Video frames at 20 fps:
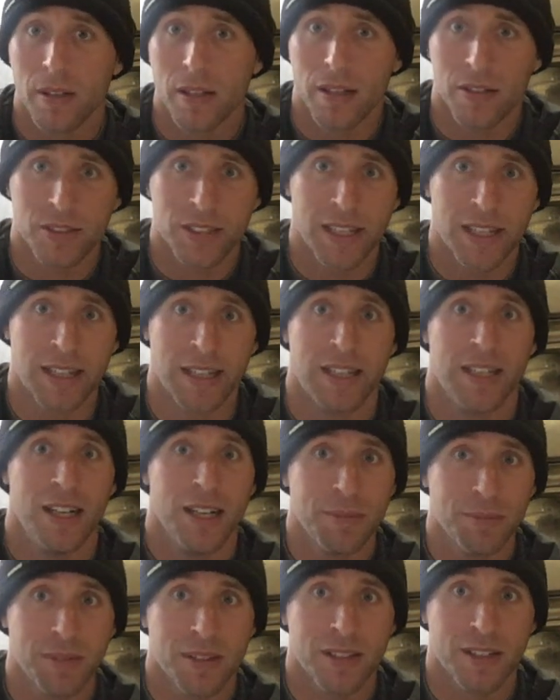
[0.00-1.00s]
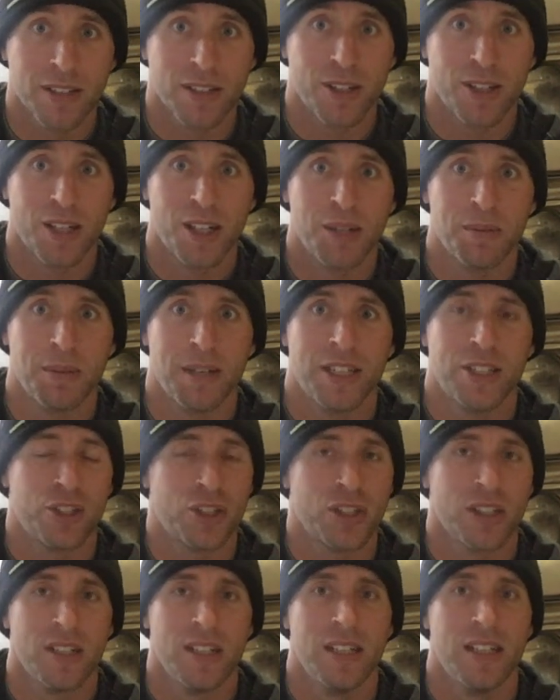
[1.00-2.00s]
I was getting it up to the carb.
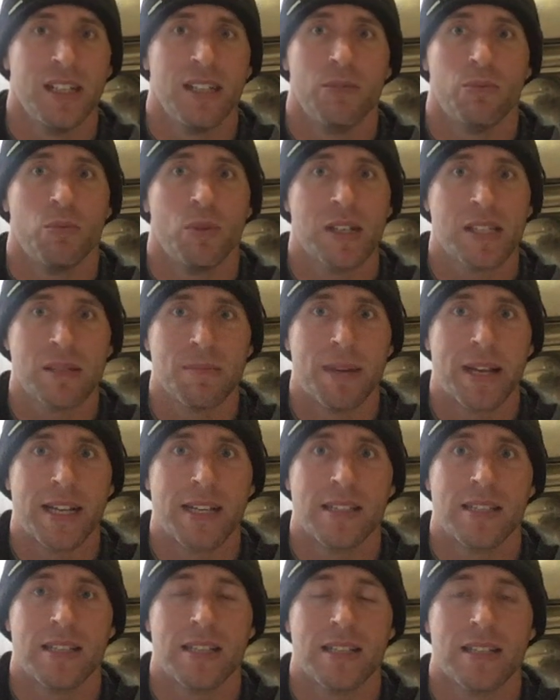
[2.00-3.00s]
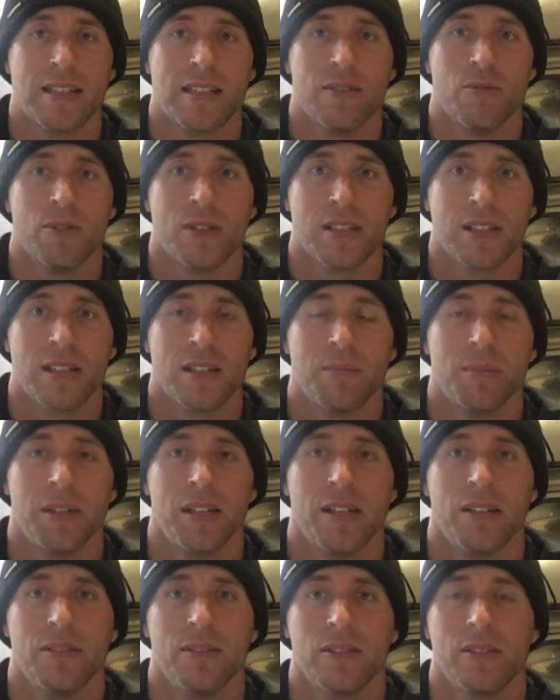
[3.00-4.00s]
It wasn't making sense that it wasn't coming
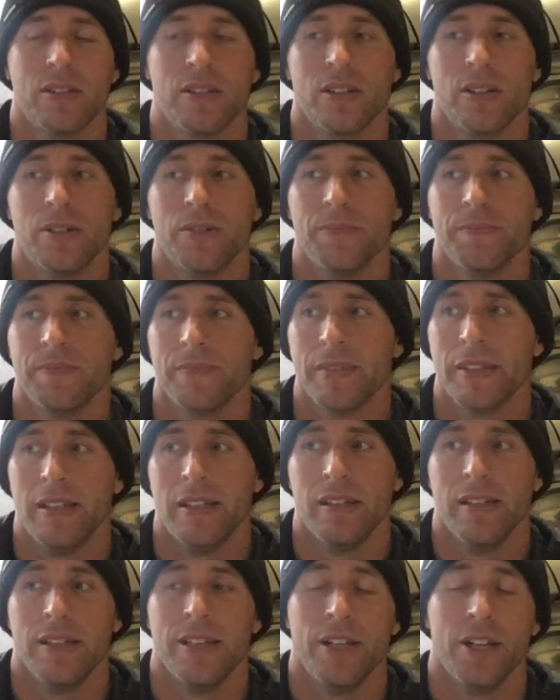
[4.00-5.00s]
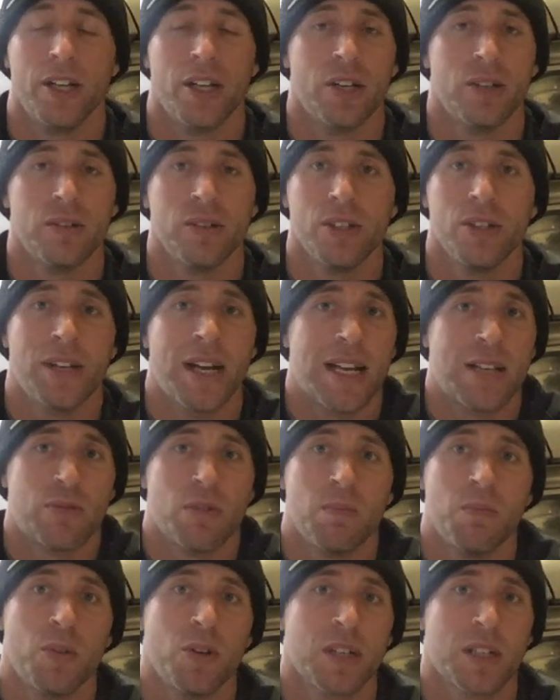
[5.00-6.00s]
out. So, you guys
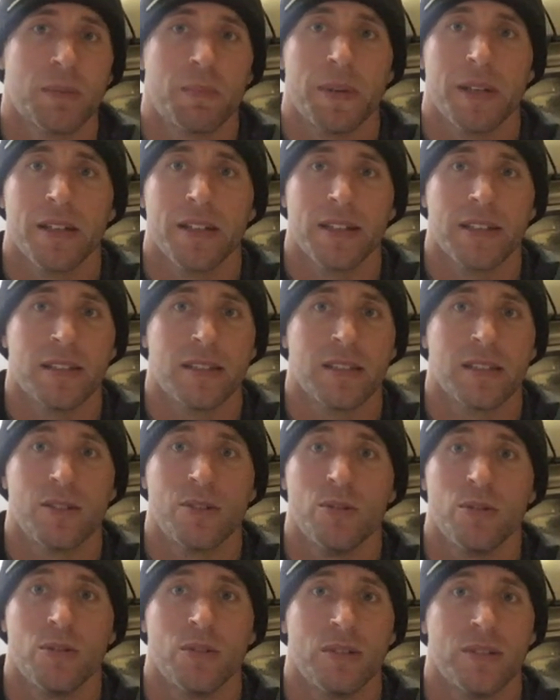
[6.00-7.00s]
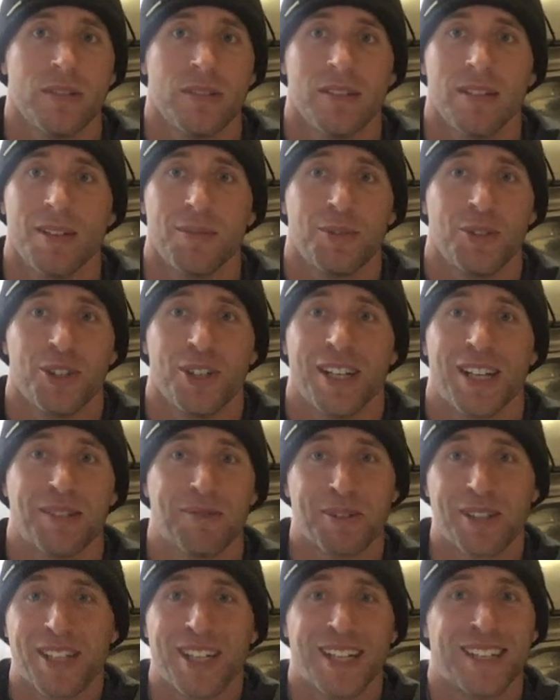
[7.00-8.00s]
with more experience, cool. I'm sure you guys
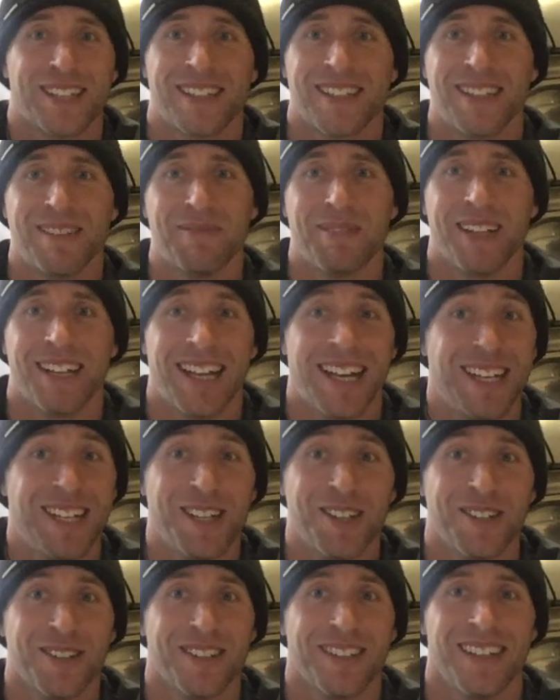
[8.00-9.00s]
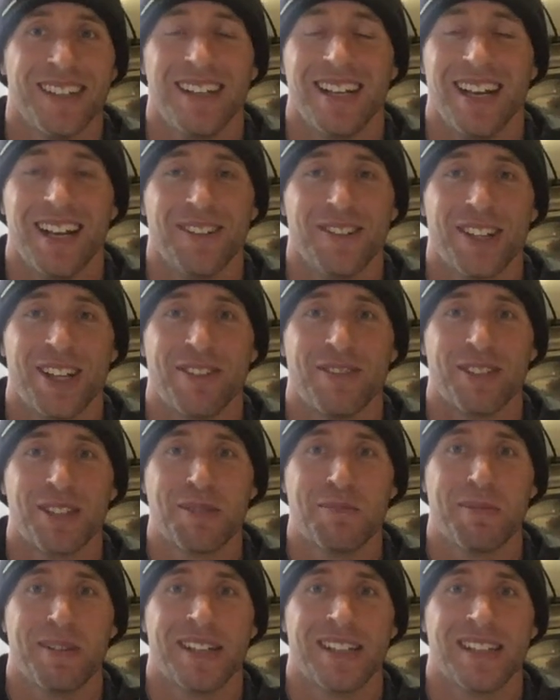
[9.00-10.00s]
would have caught that, but I don't have a lot of
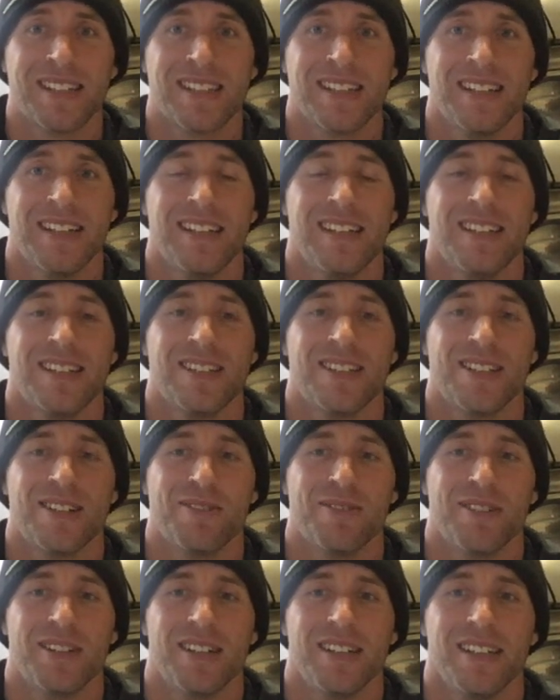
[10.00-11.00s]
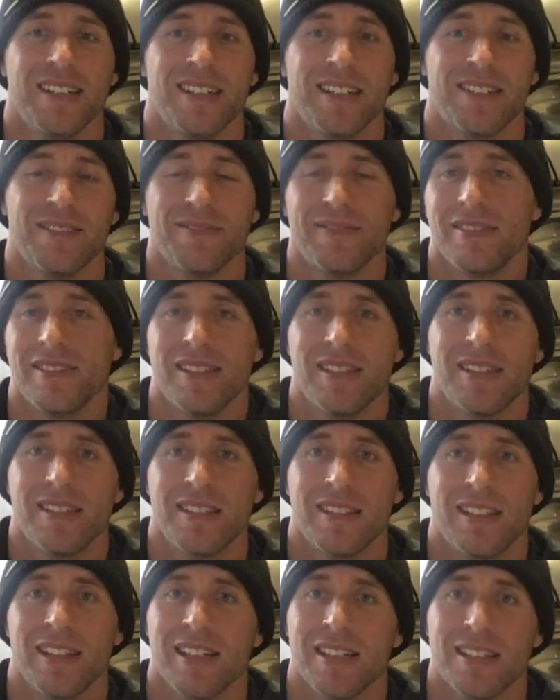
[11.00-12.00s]
experience. So, this is
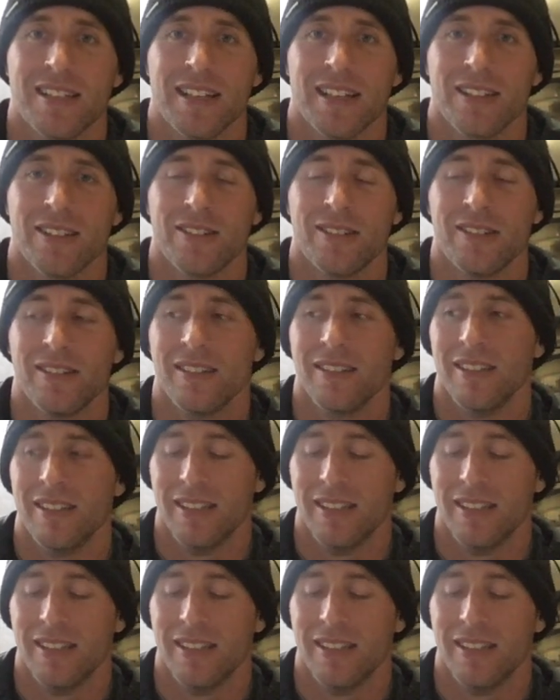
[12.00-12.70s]
the things you gotta learn.